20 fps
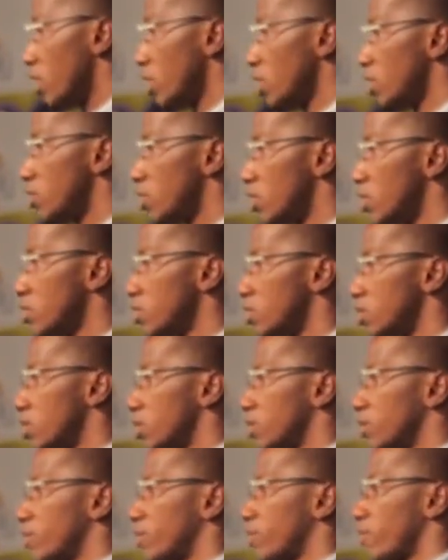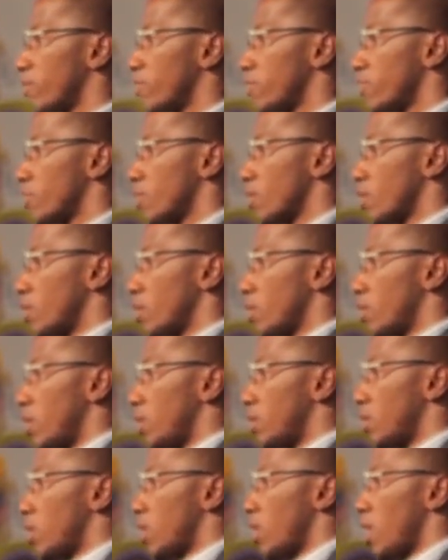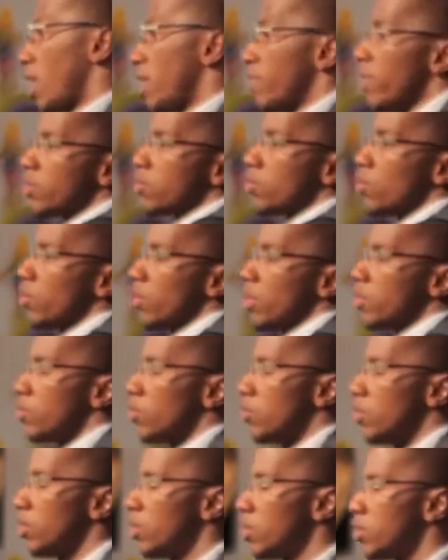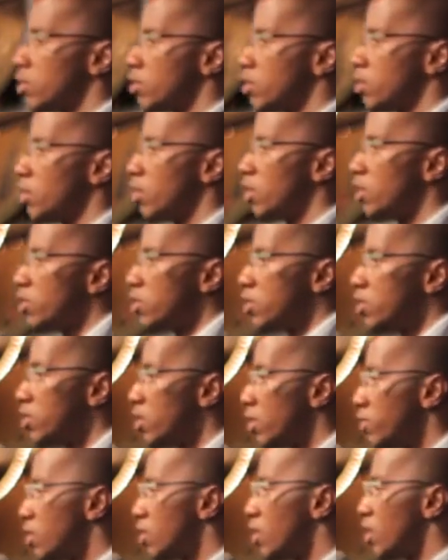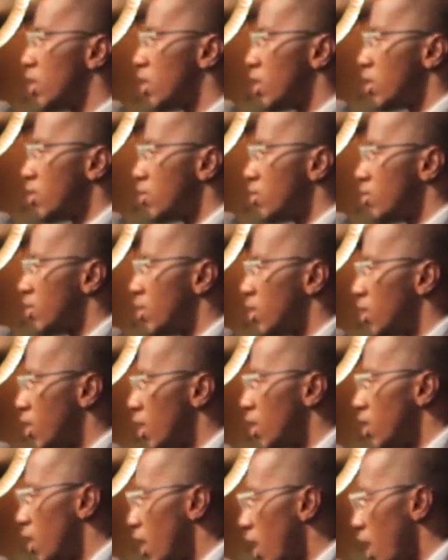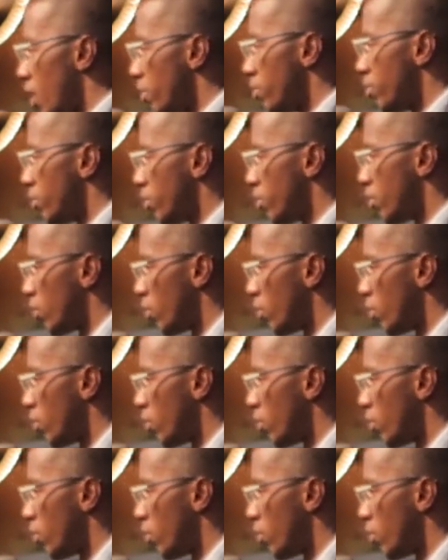ready to listen, right? And that's all it is. You literally just have to get up